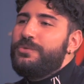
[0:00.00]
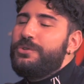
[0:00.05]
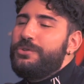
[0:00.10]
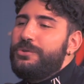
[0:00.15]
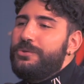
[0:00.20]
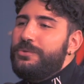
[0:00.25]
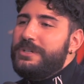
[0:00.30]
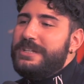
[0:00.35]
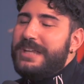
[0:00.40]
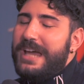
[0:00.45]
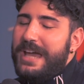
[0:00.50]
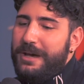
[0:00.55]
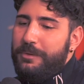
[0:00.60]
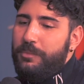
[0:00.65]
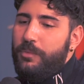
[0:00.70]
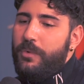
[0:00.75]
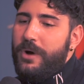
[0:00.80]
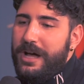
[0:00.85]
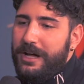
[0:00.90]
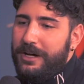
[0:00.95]
knew
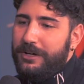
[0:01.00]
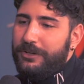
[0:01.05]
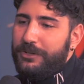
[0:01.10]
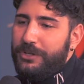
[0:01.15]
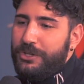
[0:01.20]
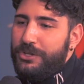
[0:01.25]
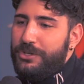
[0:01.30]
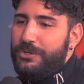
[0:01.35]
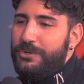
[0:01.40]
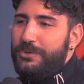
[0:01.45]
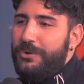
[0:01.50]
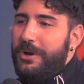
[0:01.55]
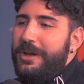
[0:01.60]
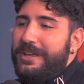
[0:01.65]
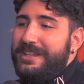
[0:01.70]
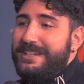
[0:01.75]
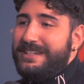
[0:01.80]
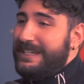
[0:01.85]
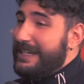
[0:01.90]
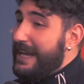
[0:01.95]
damn well you
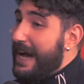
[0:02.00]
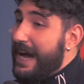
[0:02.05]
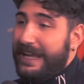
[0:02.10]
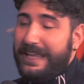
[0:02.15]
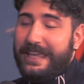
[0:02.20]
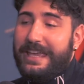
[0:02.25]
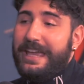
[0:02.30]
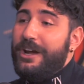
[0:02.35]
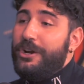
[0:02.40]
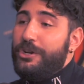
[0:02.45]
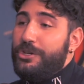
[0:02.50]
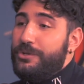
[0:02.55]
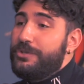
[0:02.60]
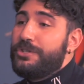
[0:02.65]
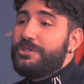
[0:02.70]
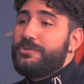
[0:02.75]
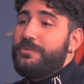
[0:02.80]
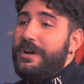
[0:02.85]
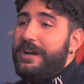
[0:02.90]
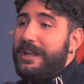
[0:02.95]
did not care. You
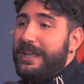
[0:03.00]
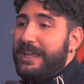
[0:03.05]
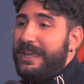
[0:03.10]
just wanted to